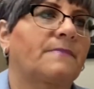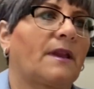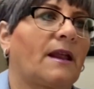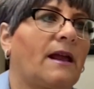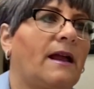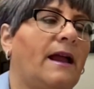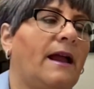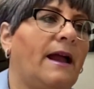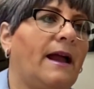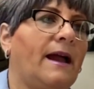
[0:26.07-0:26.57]

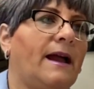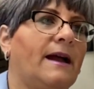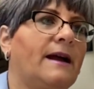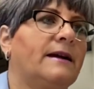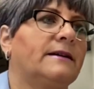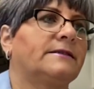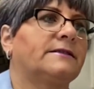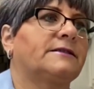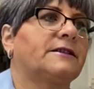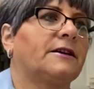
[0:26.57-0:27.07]

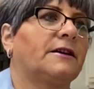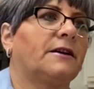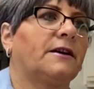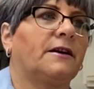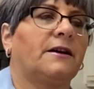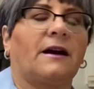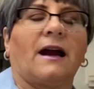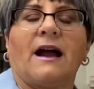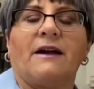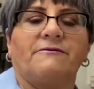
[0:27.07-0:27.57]
And
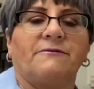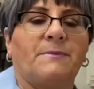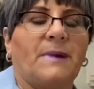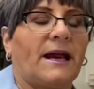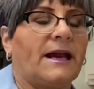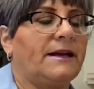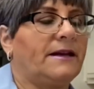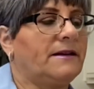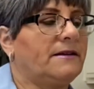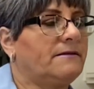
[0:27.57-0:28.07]
uh, I've
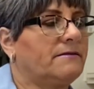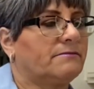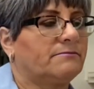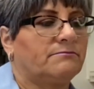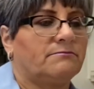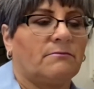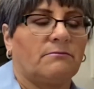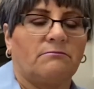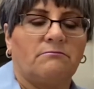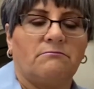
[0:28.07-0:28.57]
made it
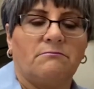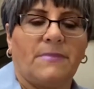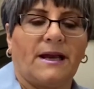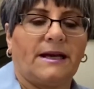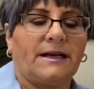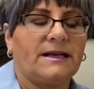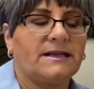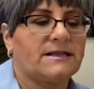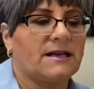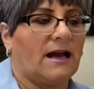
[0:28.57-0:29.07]

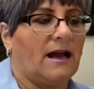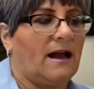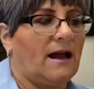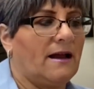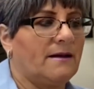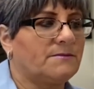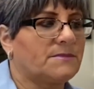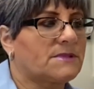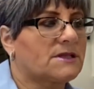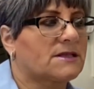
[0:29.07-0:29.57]
many
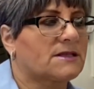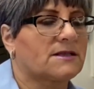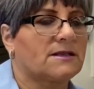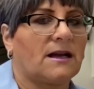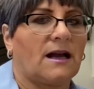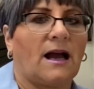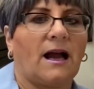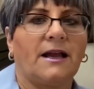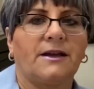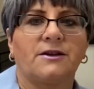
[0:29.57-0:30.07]
times.
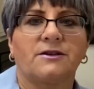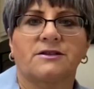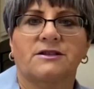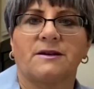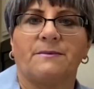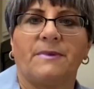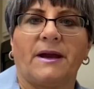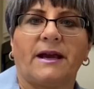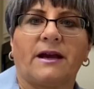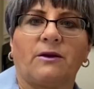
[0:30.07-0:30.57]
I used
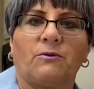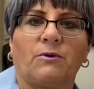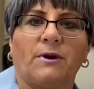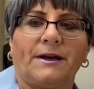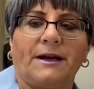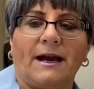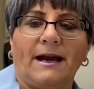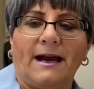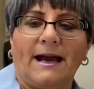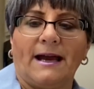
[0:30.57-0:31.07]
to make it
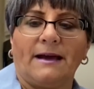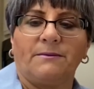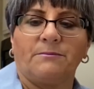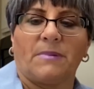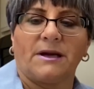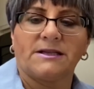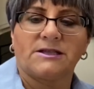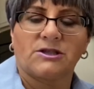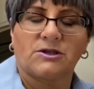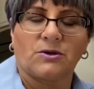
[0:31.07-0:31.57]
when I had
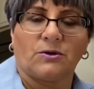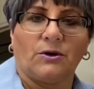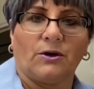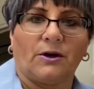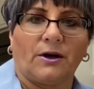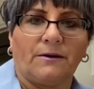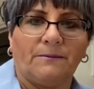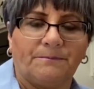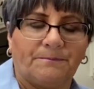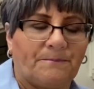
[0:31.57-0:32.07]
my
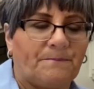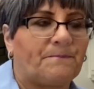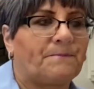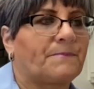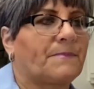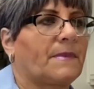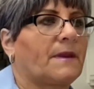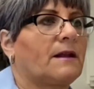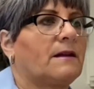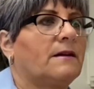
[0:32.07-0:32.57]
store.
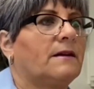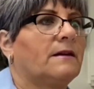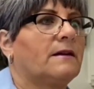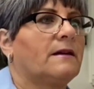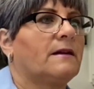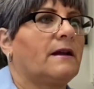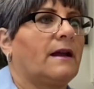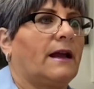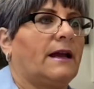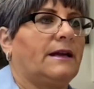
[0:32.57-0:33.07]

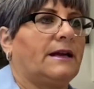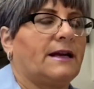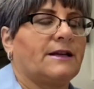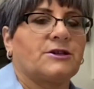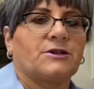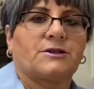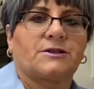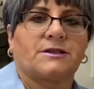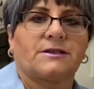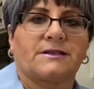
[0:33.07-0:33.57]
And I
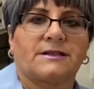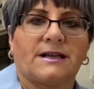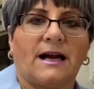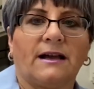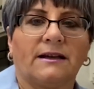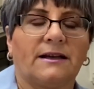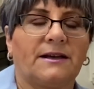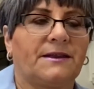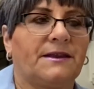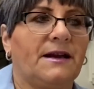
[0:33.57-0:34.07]
used to
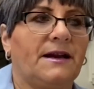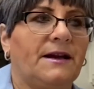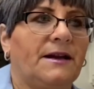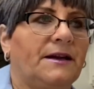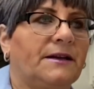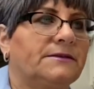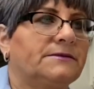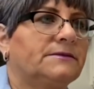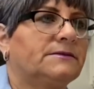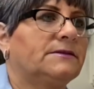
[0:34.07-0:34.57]
sell it
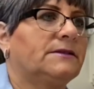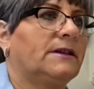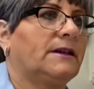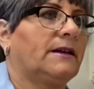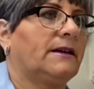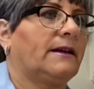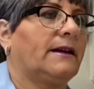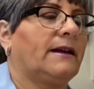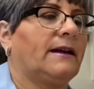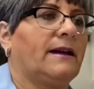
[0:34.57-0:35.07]
there.
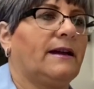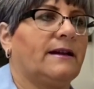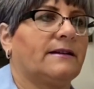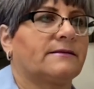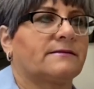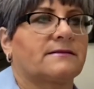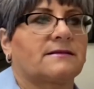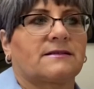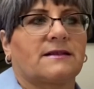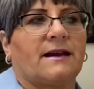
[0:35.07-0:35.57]

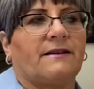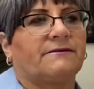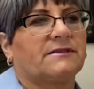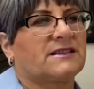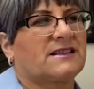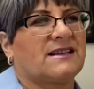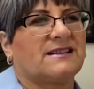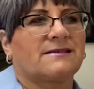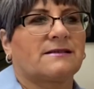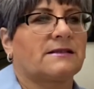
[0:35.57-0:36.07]
And ever
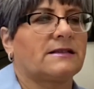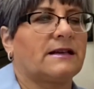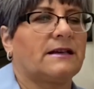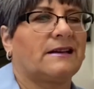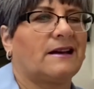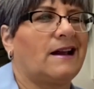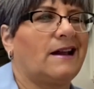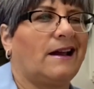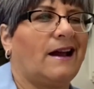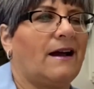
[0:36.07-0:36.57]
since then
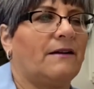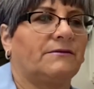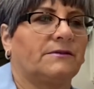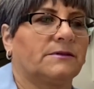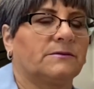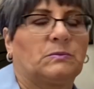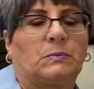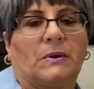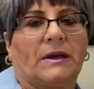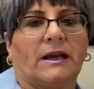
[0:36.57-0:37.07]
I
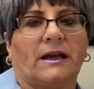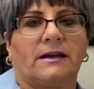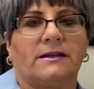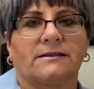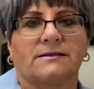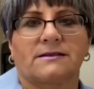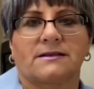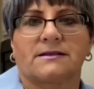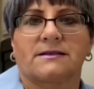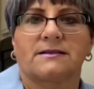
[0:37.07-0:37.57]
haven't
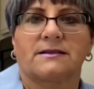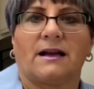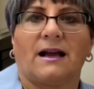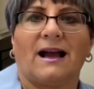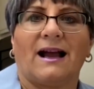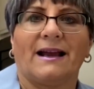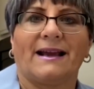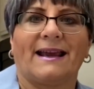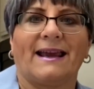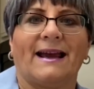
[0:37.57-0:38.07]
because
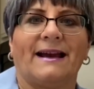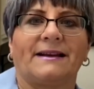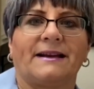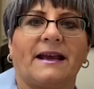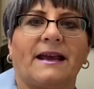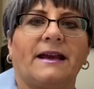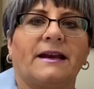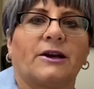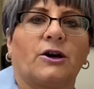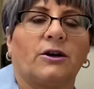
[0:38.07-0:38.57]
I can't
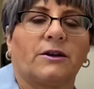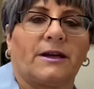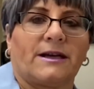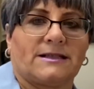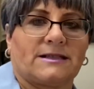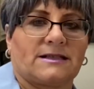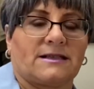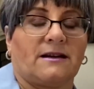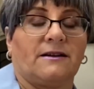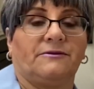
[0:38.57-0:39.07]
eat all
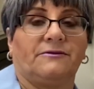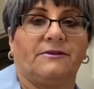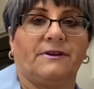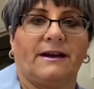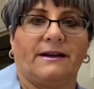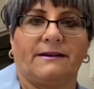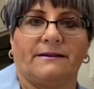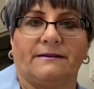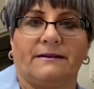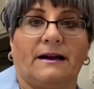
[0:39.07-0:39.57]
that stuff.
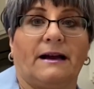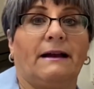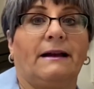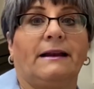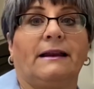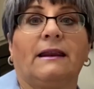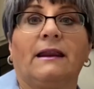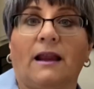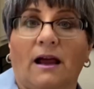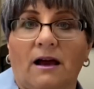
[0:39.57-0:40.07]
And I
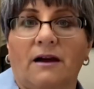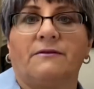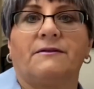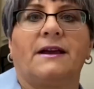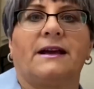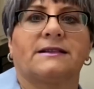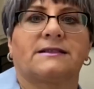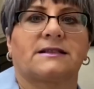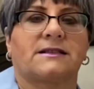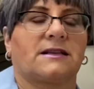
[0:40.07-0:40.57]
love
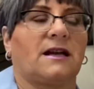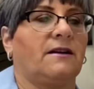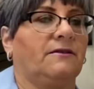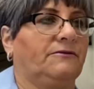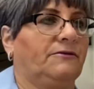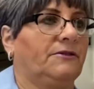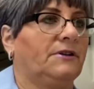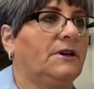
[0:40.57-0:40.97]
that stuff.